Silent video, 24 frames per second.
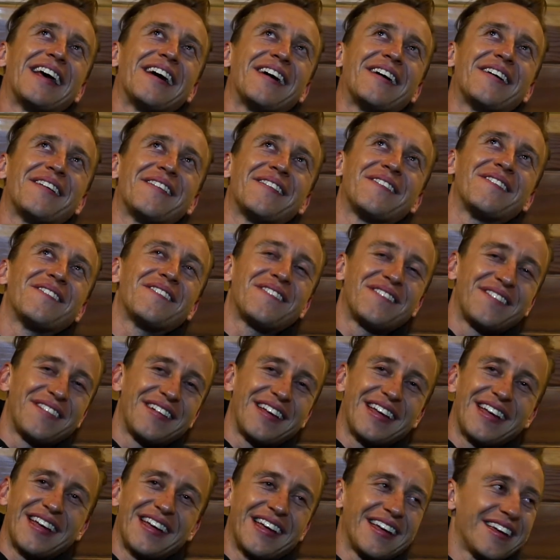that
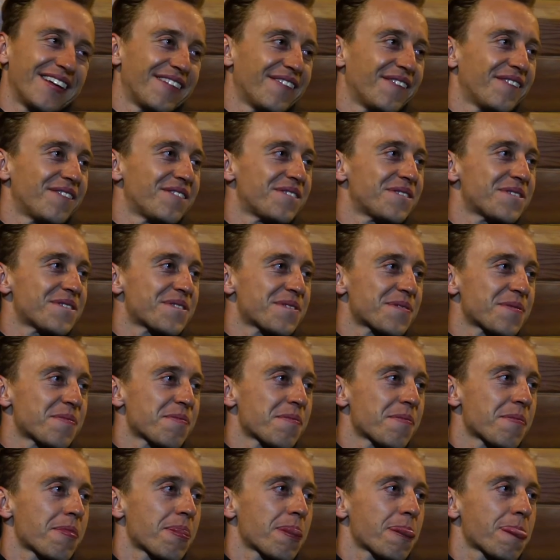was half of the
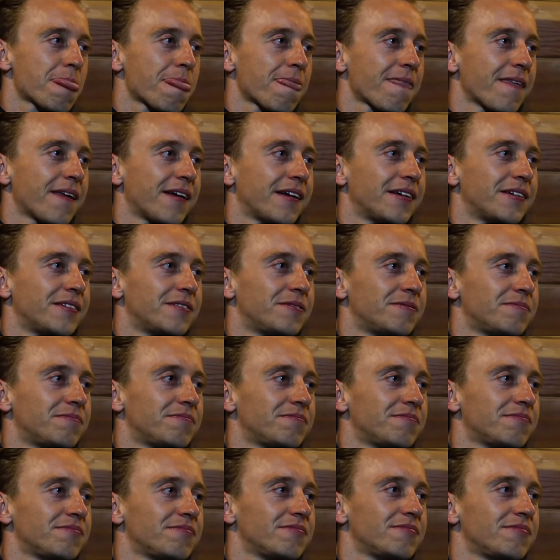college class.
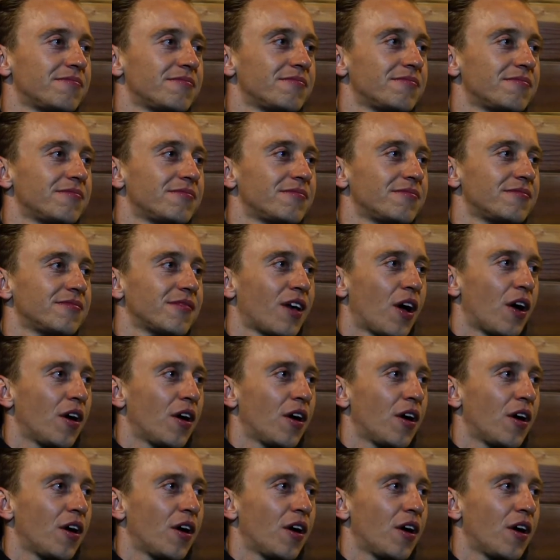That's